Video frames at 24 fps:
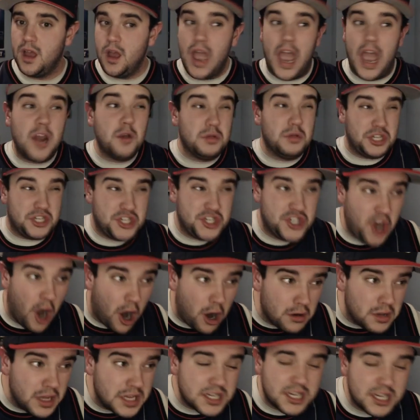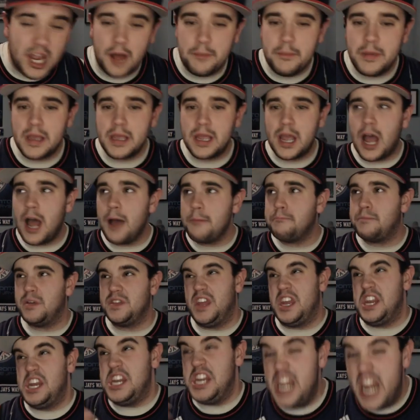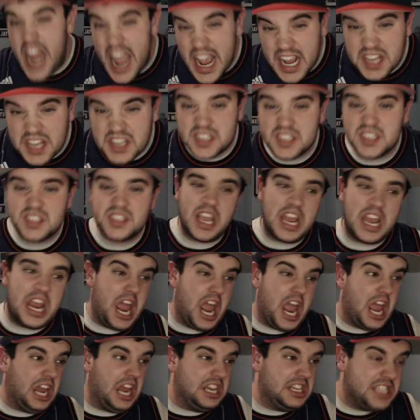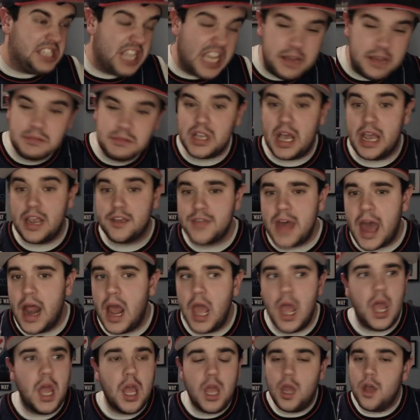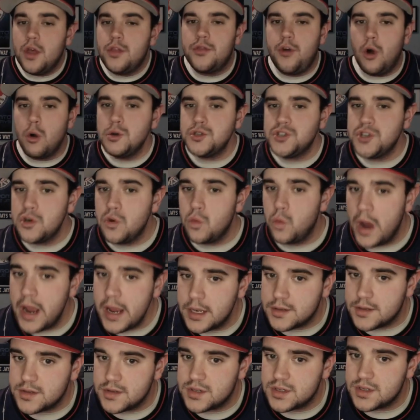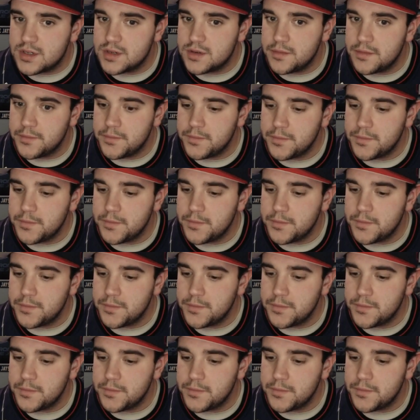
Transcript: And with Charlotte coming up and the Knicks and teams like that, those are wins.